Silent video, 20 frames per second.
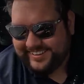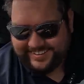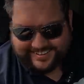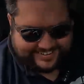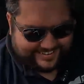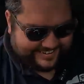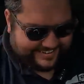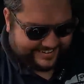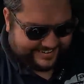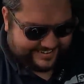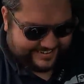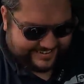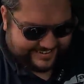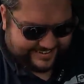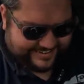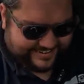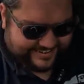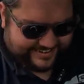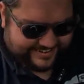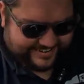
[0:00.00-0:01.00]

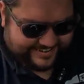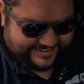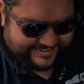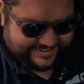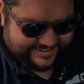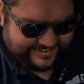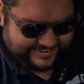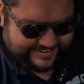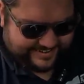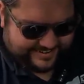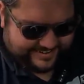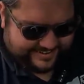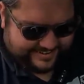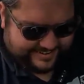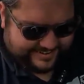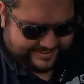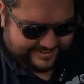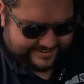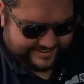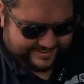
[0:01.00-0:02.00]

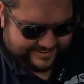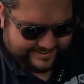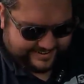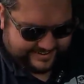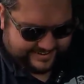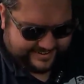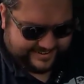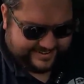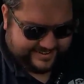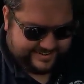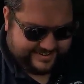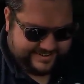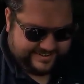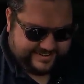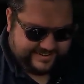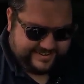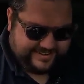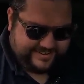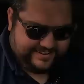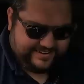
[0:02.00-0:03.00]

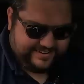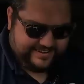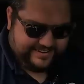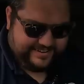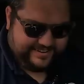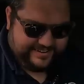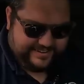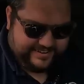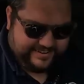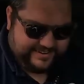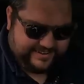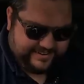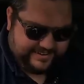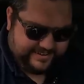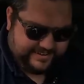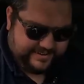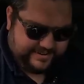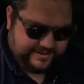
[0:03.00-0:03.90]
[no speech]